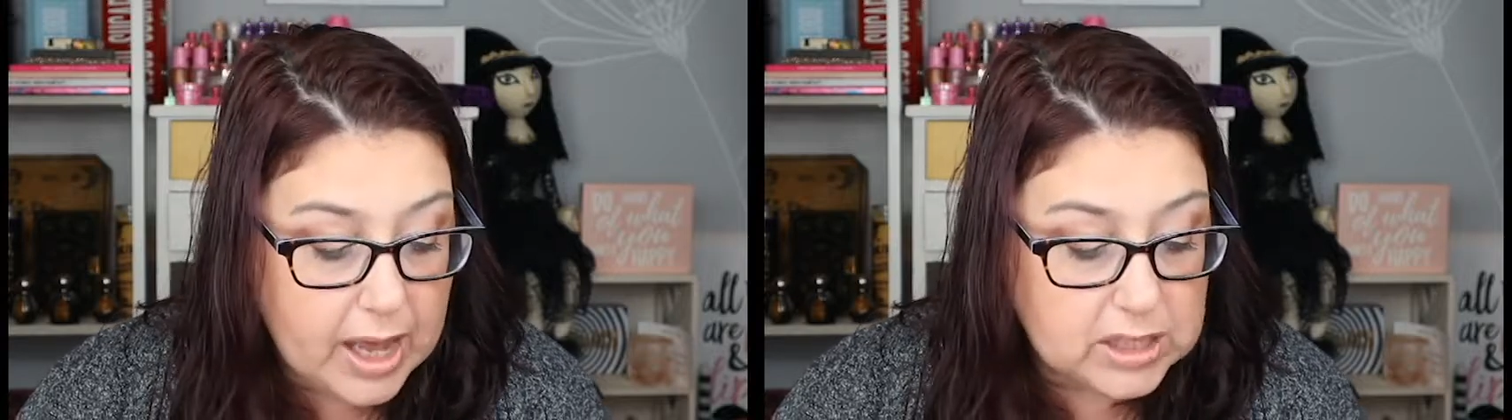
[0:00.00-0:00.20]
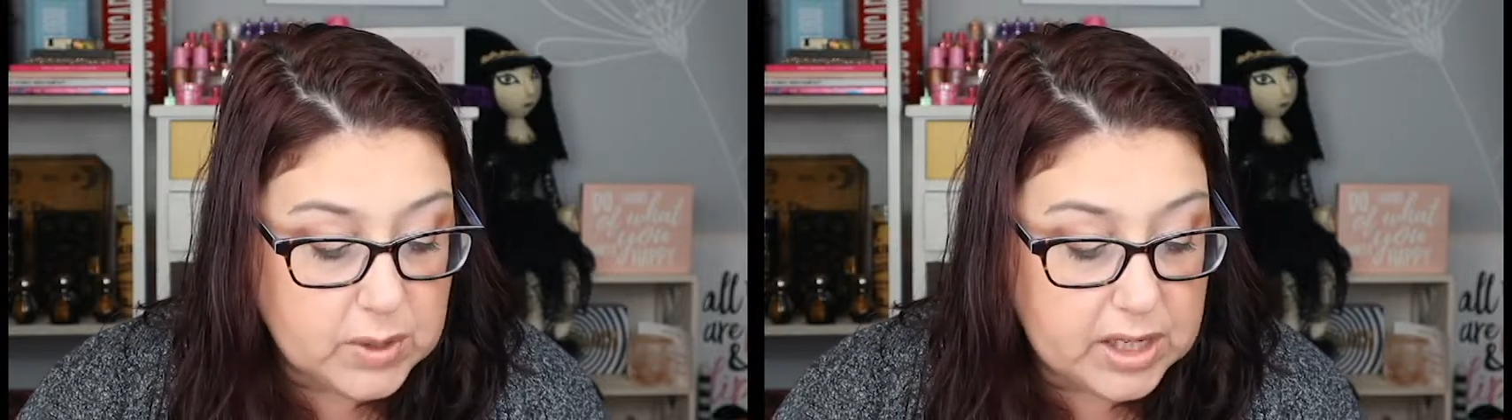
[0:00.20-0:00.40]

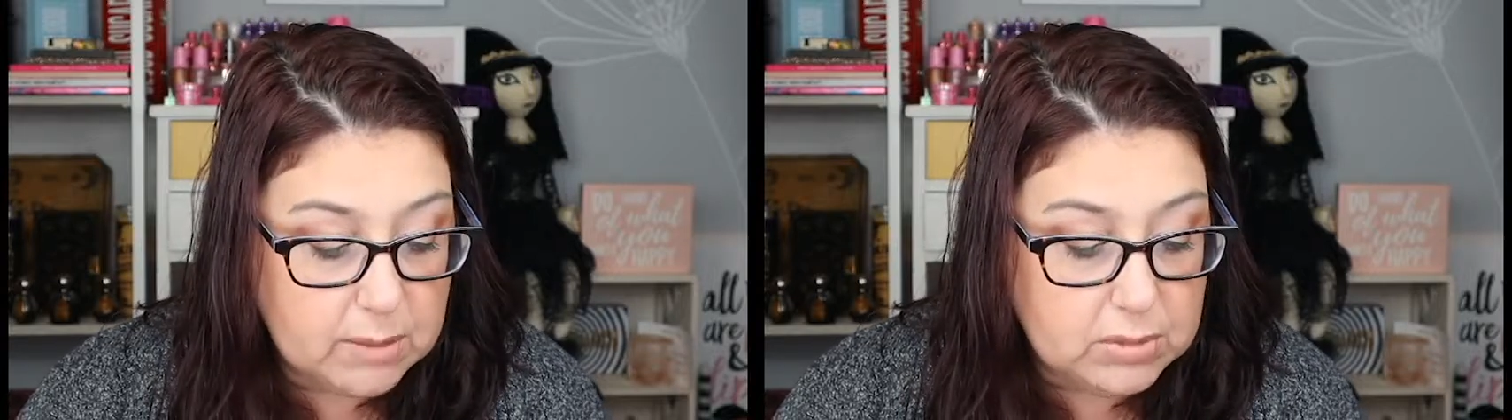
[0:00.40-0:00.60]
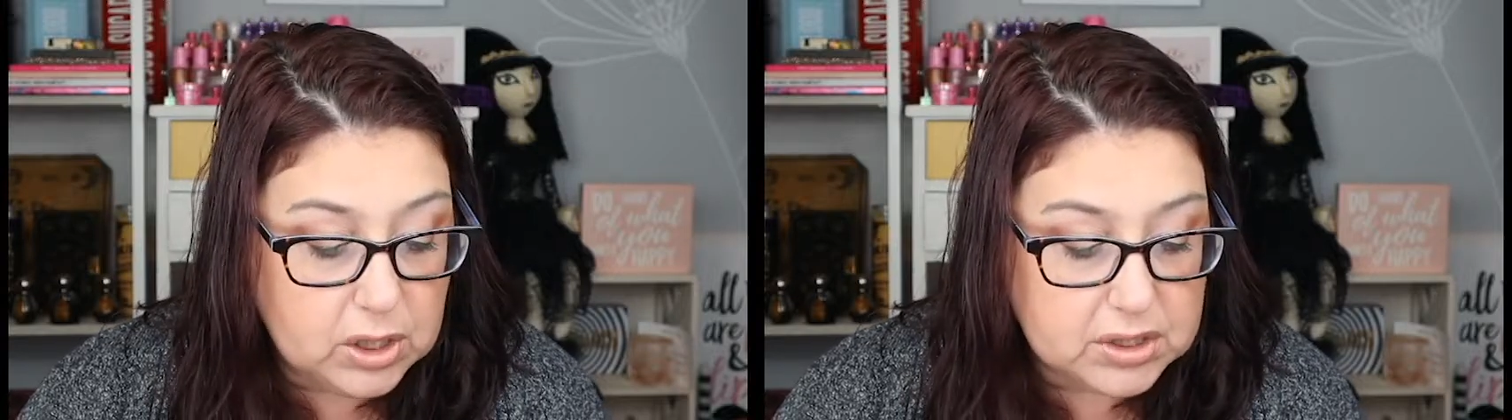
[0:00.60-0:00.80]
As we
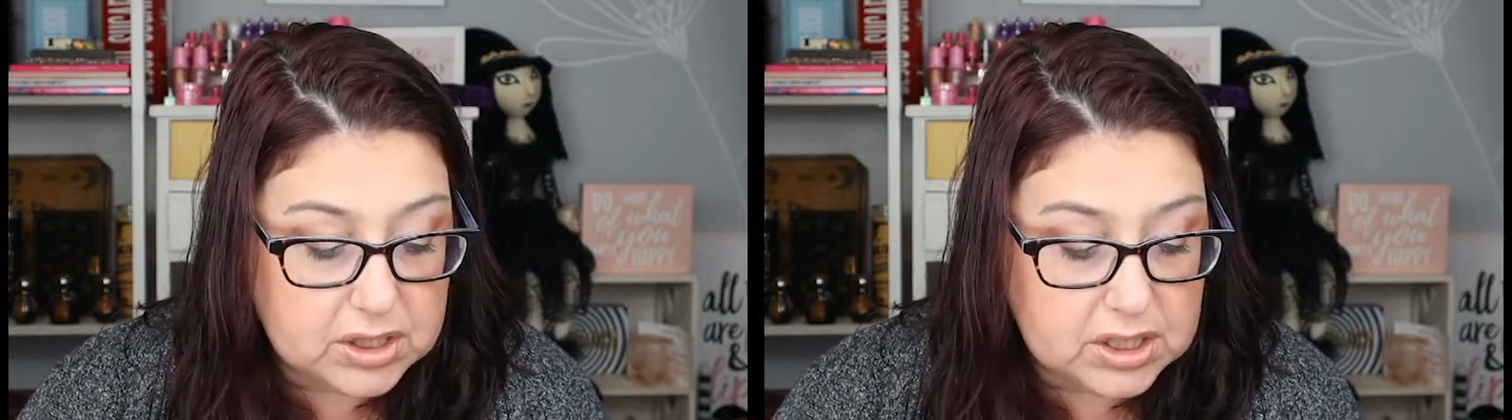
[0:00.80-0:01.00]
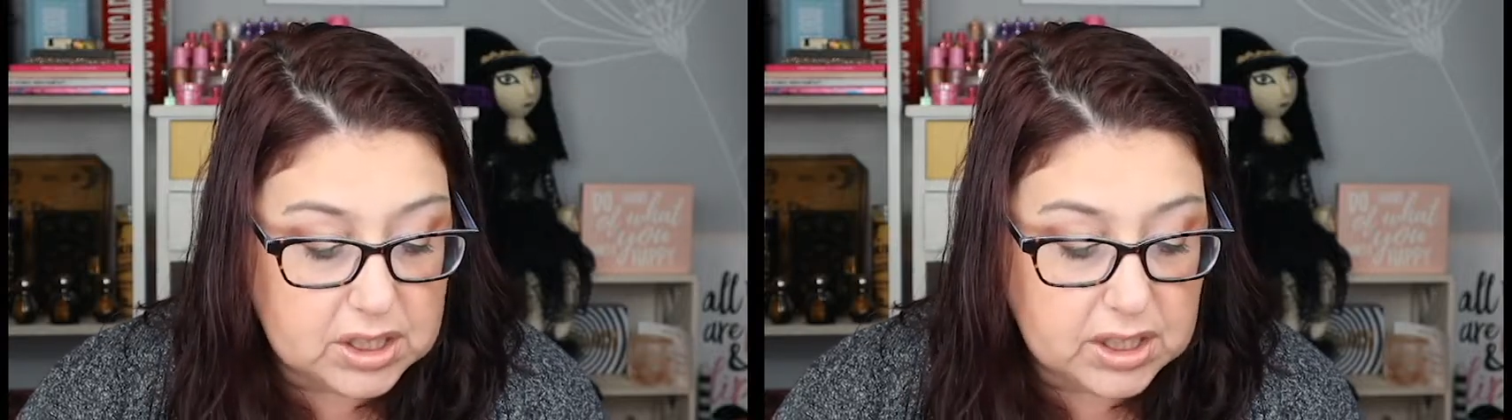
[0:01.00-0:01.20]
come
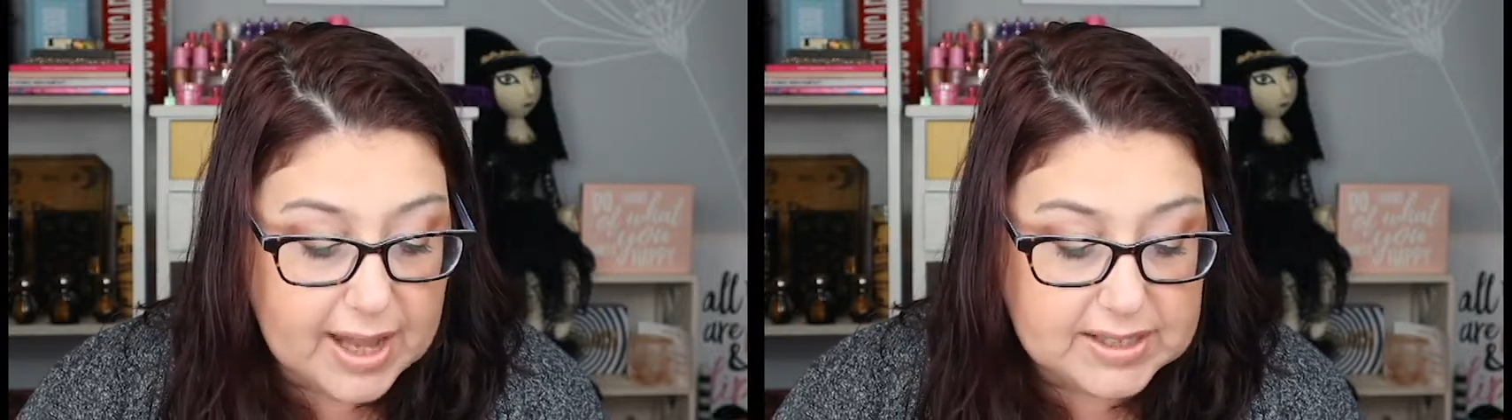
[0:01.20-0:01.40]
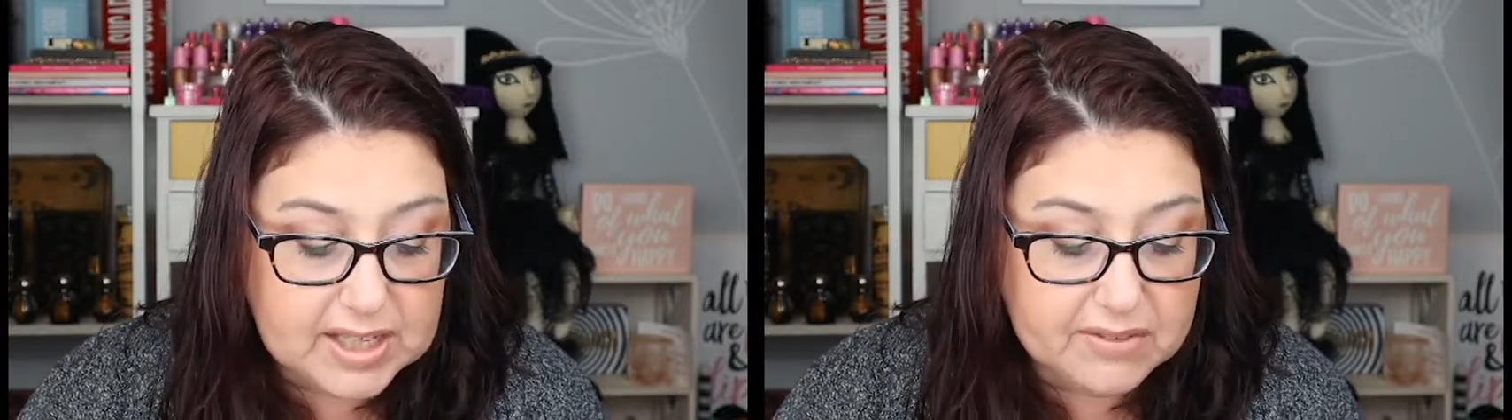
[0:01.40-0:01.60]
closer to the
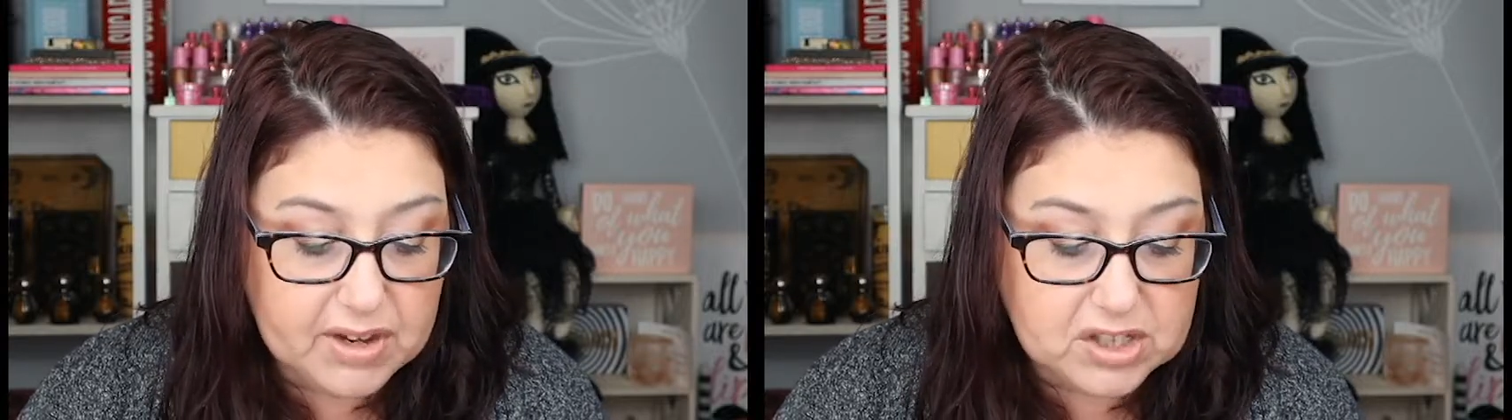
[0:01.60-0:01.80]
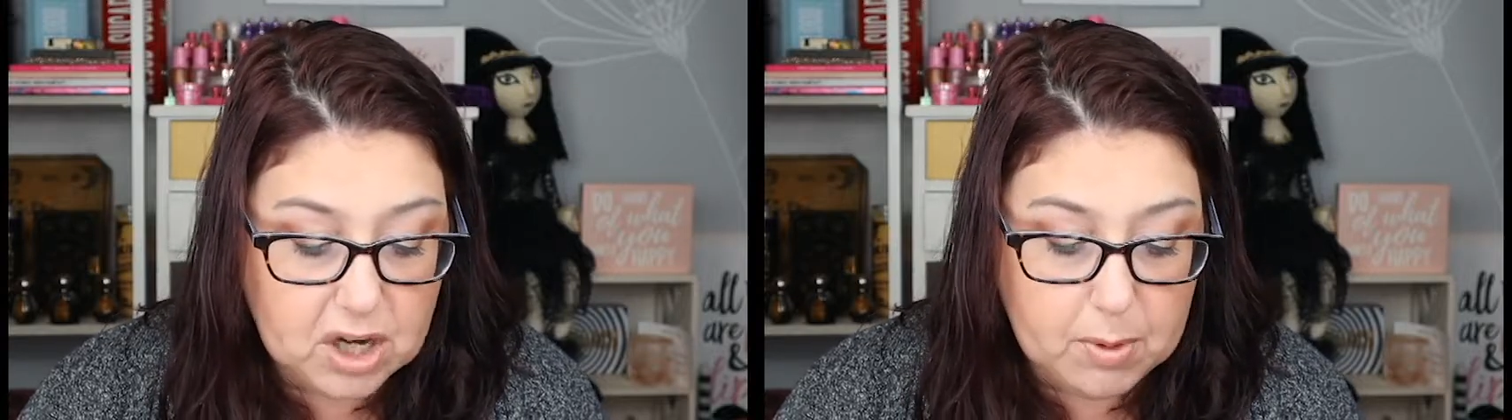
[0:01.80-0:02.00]
last day of
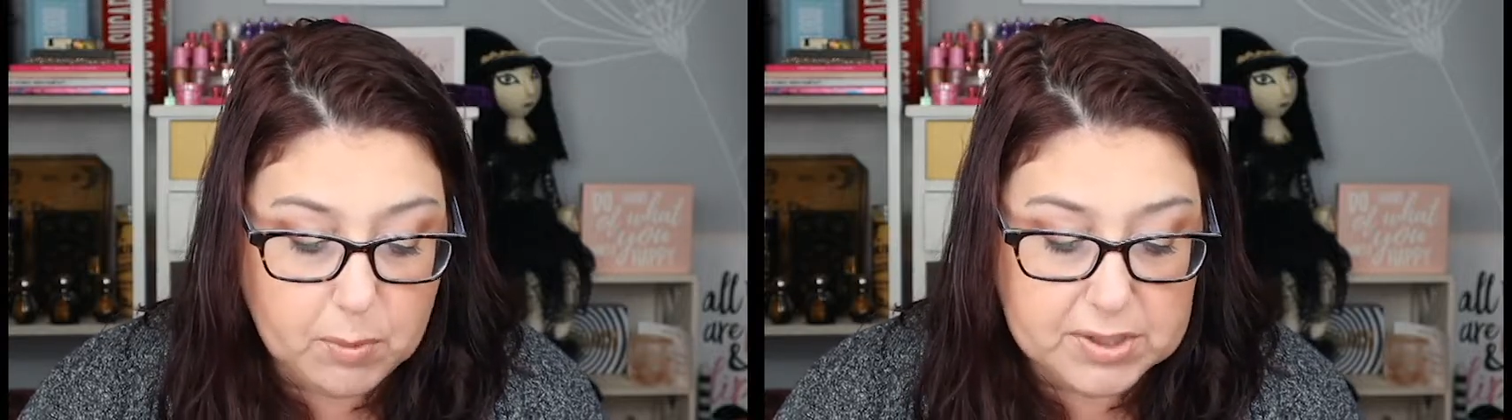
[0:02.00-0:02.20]
October,